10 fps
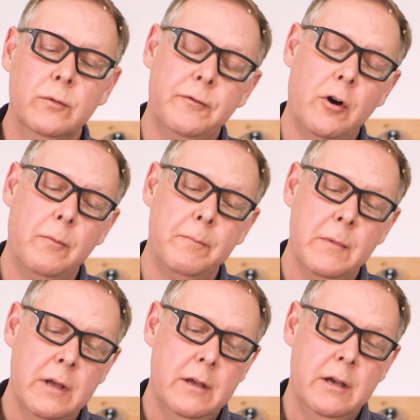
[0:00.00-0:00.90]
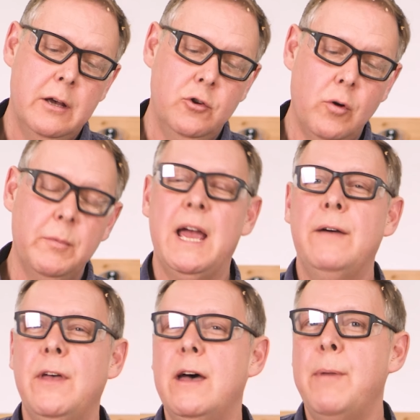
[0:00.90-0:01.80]
from, normally I
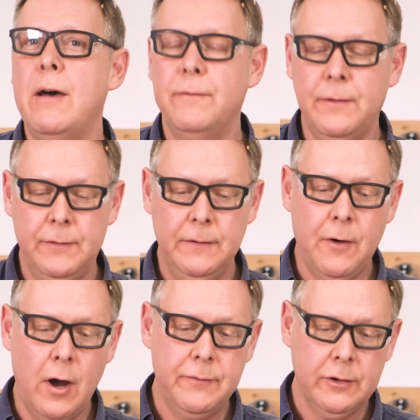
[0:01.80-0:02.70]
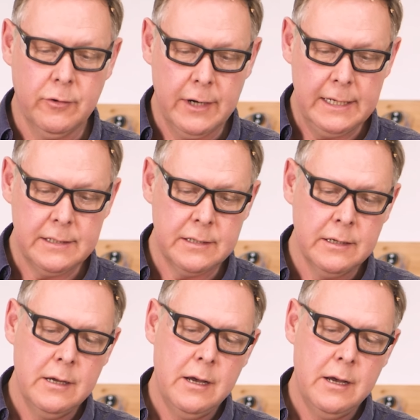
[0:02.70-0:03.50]
have that about 55 degrees,